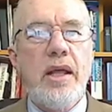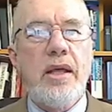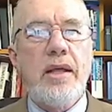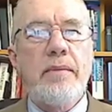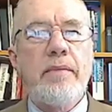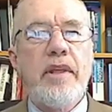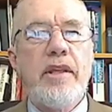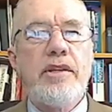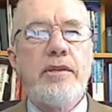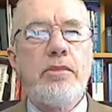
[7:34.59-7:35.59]
on,
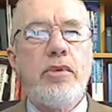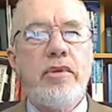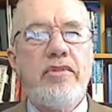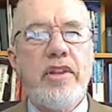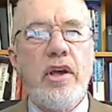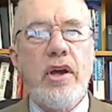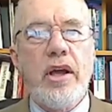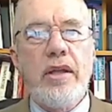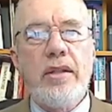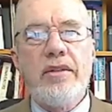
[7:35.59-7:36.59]
is important for
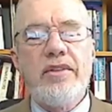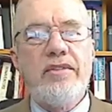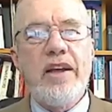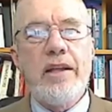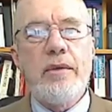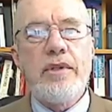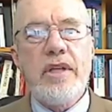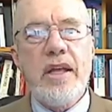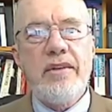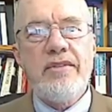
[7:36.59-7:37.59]
the valuer
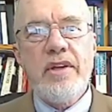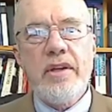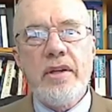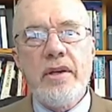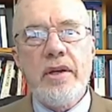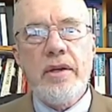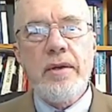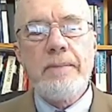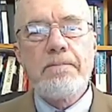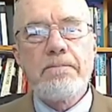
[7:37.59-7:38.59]
to have an eye on.